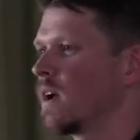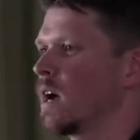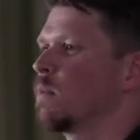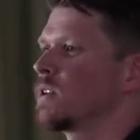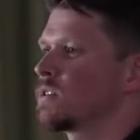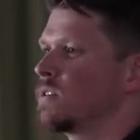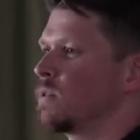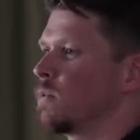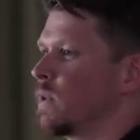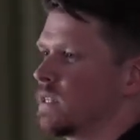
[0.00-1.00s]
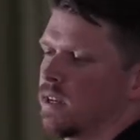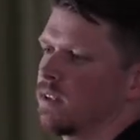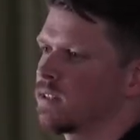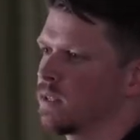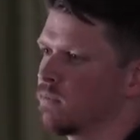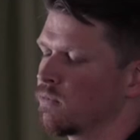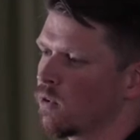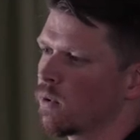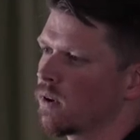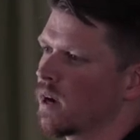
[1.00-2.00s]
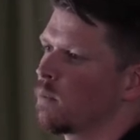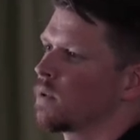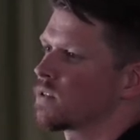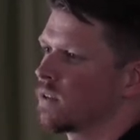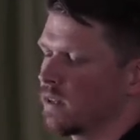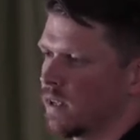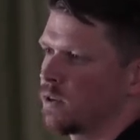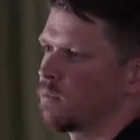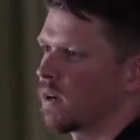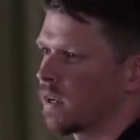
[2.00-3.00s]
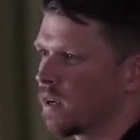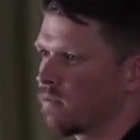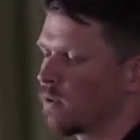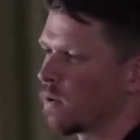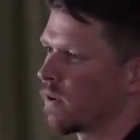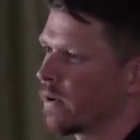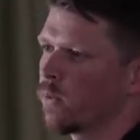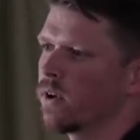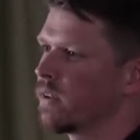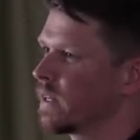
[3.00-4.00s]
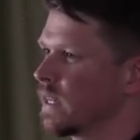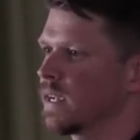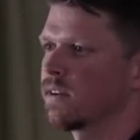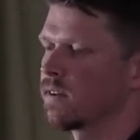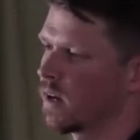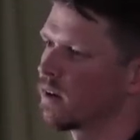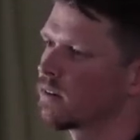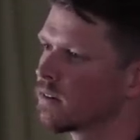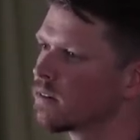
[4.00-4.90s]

how much do we sell it to them for, how much are they allowed to mark it up for, and will they take it or not.